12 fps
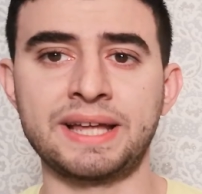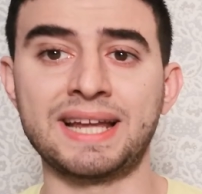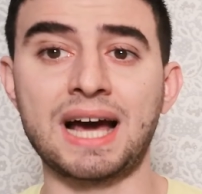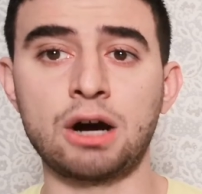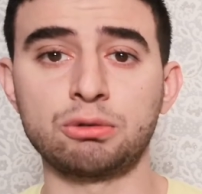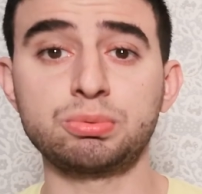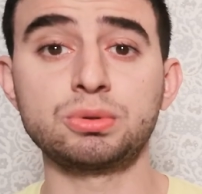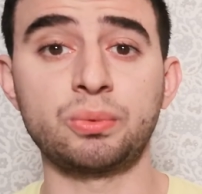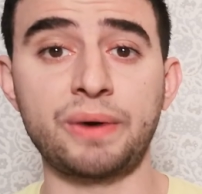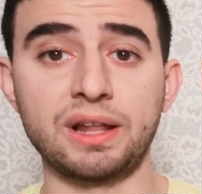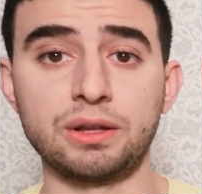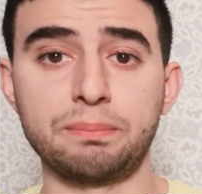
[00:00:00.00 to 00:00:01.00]
an output
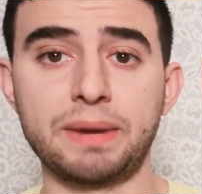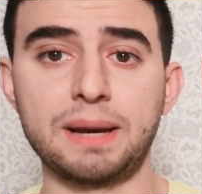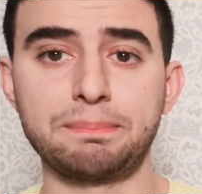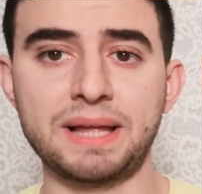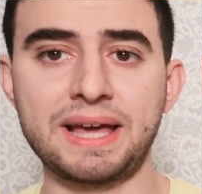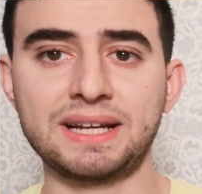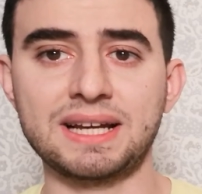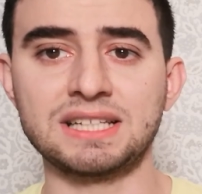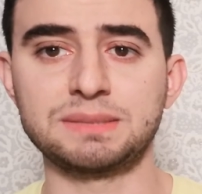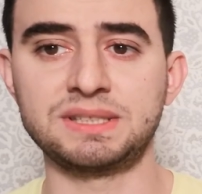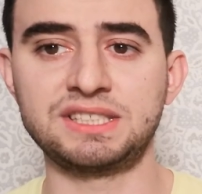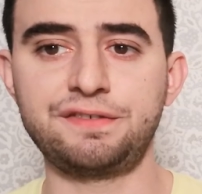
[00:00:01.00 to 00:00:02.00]
value by applying a
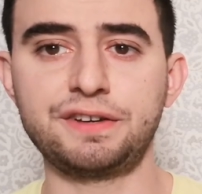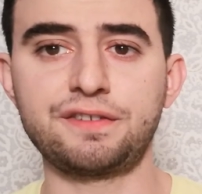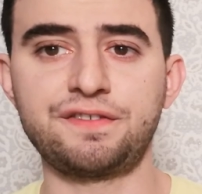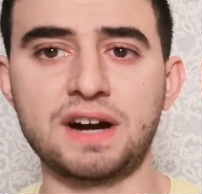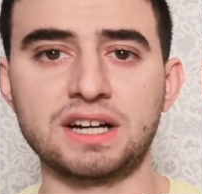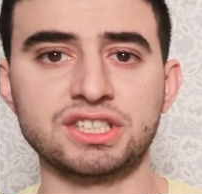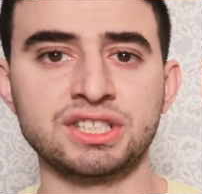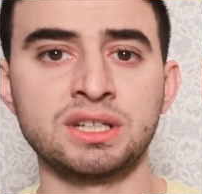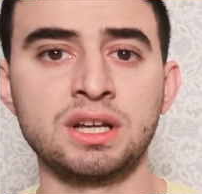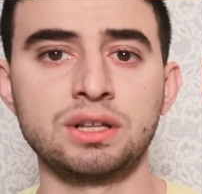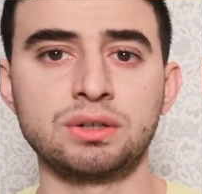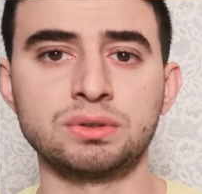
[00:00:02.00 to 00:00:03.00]
specific
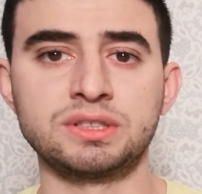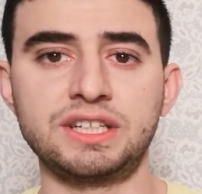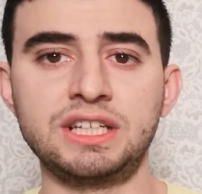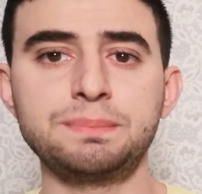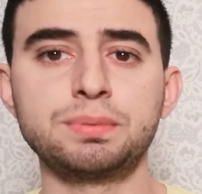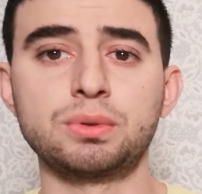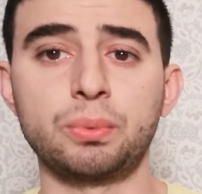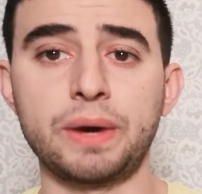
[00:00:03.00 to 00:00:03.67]
function to the input